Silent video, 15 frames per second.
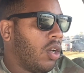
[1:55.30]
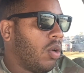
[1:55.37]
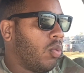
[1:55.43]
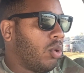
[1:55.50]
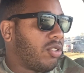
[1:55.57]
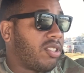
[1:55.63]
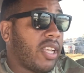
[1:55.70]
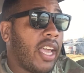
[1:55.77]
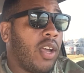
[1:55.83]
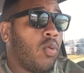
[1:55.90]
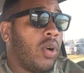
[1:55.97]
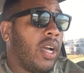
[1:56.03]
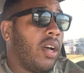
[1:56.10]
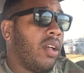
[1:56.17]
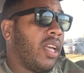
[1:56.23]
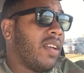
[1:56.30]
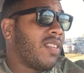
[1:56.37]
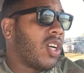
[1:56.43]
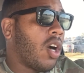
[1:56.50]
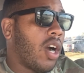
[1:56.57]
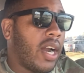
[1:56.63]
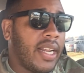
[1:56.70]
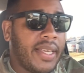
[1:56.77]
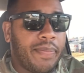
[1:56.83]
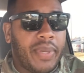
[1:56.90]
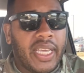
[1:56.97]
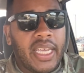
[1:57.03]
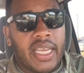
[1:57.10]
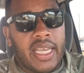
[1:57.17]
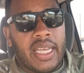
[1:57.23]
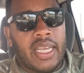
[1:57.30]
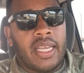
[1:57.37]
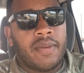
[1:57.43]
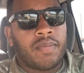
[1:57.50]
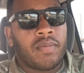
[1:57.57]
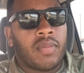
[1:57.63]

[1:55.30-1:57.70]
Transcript: will say, well, if Cardi B